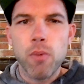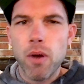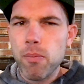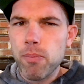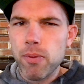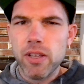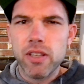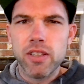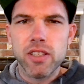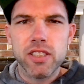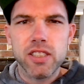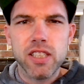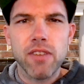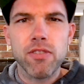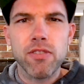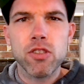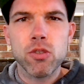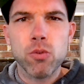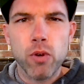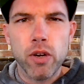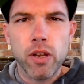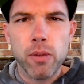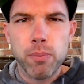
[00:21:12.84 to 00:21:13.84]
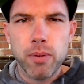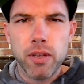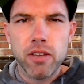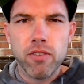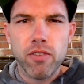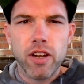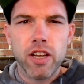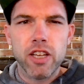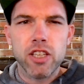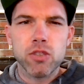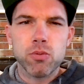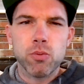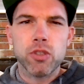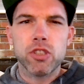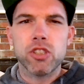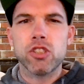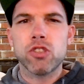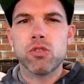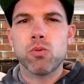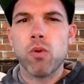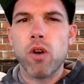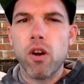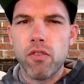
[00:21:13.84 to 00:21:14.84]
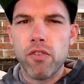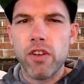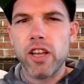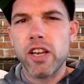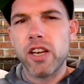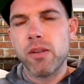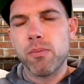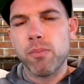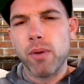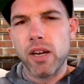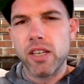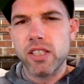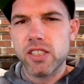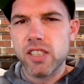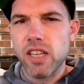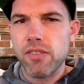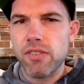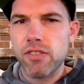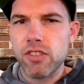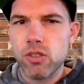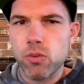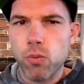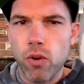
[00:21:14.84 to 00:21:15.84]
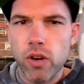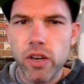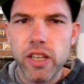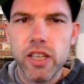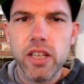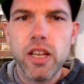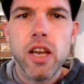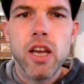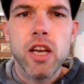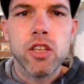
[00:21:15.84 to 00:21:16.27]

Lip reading: might be in the 720p range, which is 1280 by 720.